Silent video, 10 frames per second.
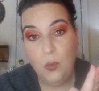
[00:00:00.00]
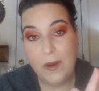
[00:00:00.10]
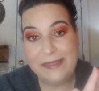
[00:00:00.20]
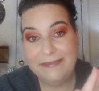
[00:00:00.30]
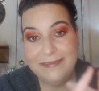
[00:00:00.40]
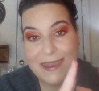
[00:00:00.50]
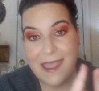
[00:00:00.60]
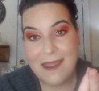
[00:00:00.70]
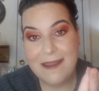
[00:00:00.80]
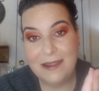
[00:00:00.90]

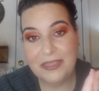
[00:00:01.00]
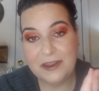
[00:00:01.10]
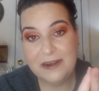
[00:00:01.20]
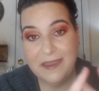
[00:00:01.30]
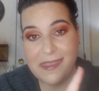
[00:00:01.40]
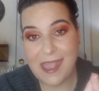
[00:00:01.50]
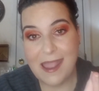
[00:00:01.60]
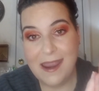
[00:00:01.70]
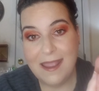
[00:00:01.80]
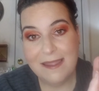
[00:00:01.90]
Wednesday,
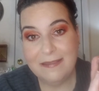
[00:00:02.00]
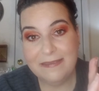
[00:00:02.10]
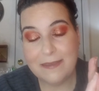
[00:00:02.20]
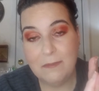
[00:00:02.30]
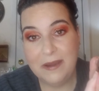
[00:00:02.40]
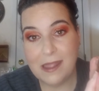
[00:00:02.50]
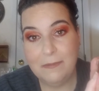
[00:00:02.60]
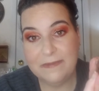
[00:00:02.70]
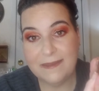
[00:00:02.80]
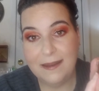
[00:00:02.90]
Thursday, and
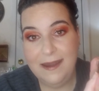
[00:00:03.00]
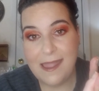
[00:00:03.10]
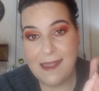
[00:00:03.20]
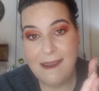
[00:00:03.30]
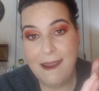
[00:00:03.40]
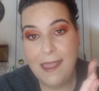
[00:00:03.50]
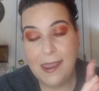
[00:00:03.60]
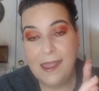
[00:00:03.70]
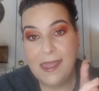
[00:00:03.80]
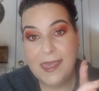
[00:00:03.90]
sometimes Sunday.
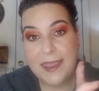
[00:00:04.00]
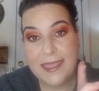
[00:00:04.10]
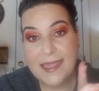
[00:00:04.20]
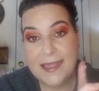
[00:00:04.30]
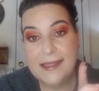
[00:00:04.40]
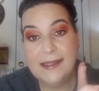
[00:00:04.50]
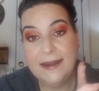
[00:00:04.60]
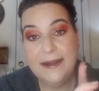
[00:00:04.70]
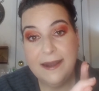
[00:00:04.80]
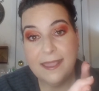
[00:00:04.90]

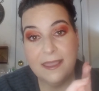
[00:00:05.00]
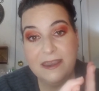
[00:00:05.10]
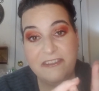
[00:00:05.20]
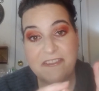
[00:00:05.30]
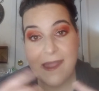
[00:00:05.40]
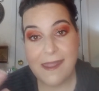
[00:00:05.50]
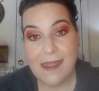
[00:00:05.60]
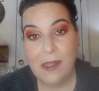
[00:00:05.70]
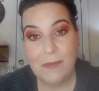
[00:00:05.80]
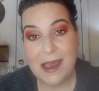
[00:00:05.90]
And check
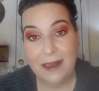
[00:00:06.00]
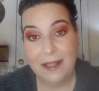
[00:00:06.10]
out my